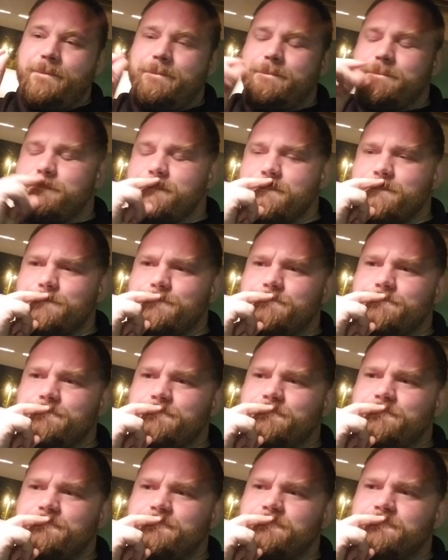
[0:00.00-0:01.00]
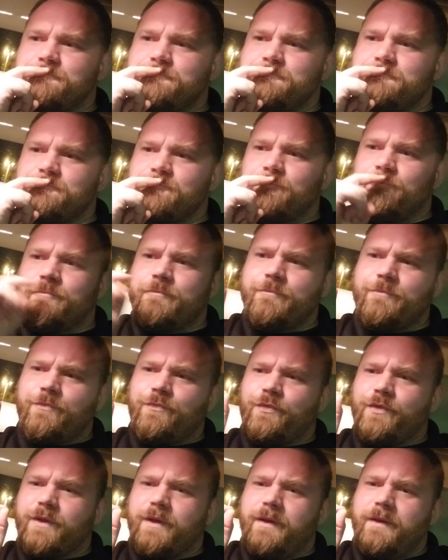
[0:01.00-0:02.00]

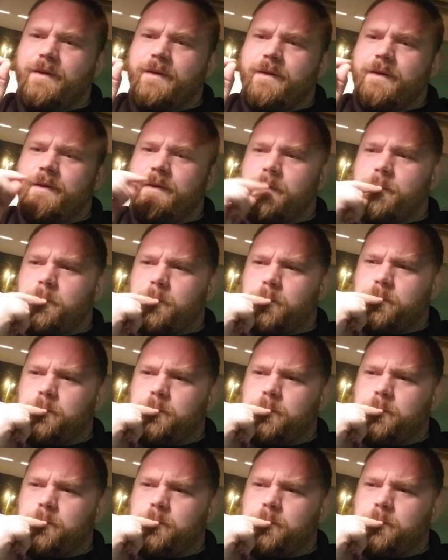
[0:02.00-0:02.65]
Nobody speaks.